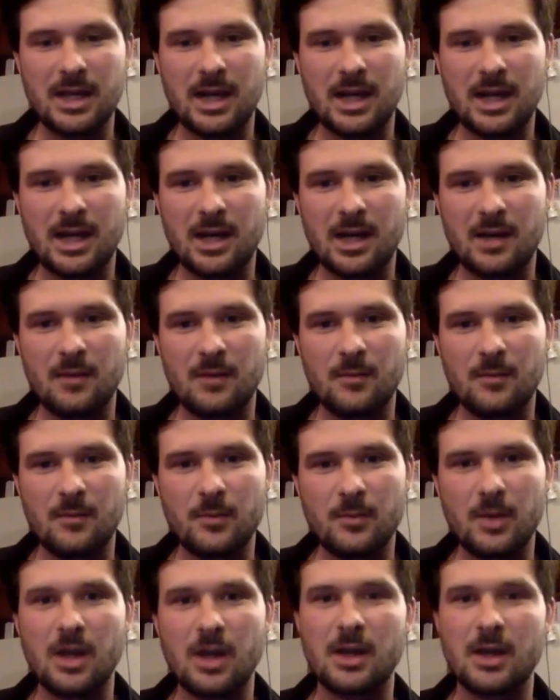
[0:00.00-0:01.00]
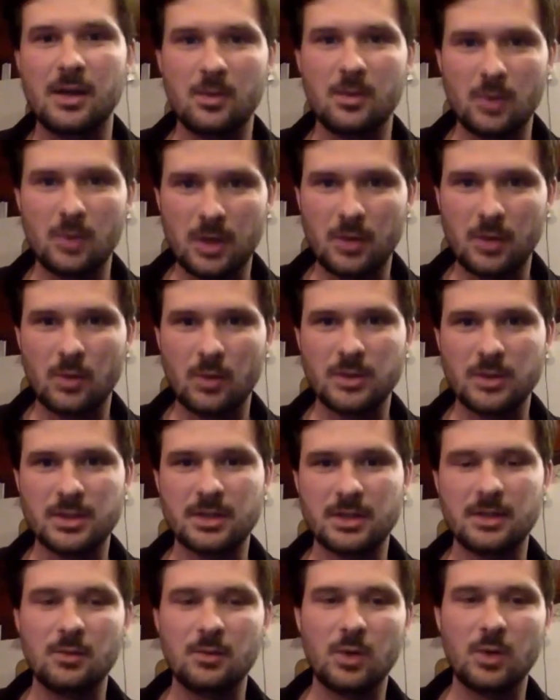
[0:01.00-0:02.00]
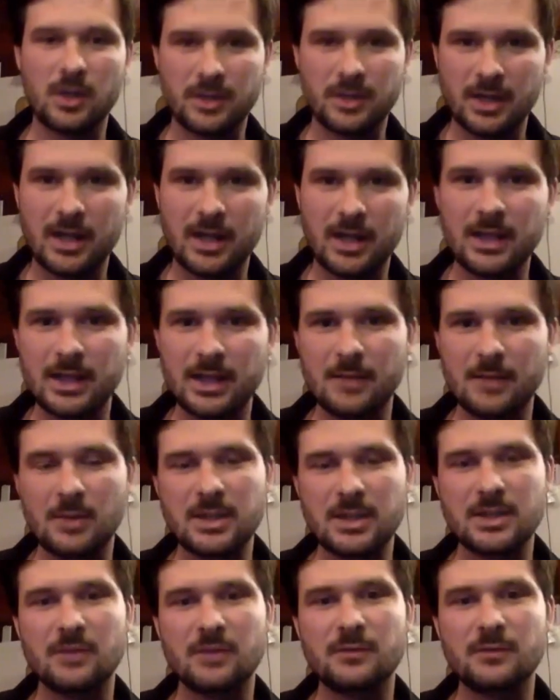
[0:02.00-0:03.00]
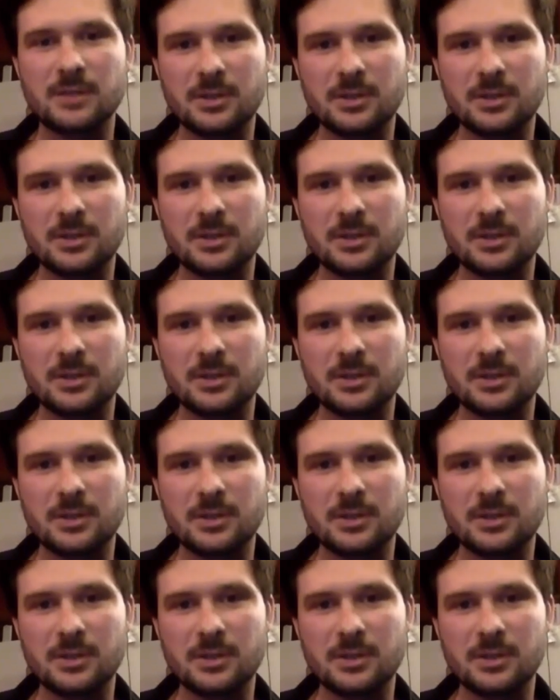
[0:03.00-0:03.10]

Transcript: Um, uh, it, it, wasn't work that I led myself,